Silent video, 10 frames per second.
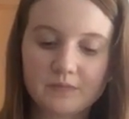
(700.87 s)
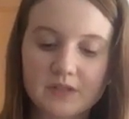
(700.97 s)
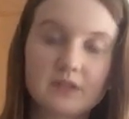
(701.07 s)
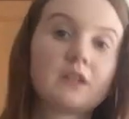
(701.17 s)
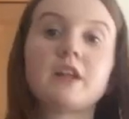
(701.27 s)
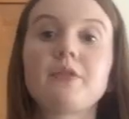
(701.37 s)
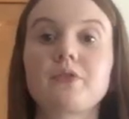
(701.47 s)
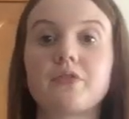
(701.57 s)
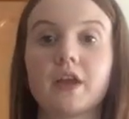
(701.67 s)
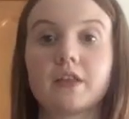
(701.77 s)
This is another
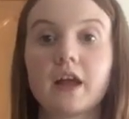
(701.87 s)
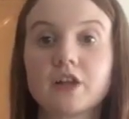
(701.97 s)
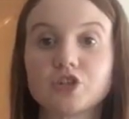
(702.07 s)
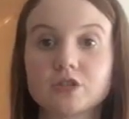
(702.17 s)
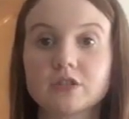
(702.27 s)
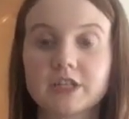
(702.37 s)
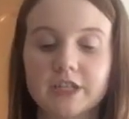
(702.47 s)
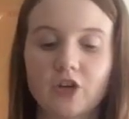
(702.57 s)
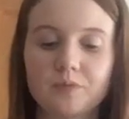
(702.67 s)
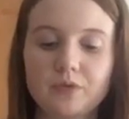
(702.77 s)
thing that children can
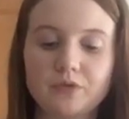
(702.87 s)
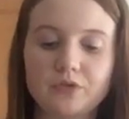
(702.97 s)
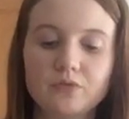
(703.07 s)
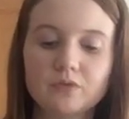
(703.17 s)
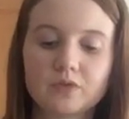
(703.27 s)
help you do,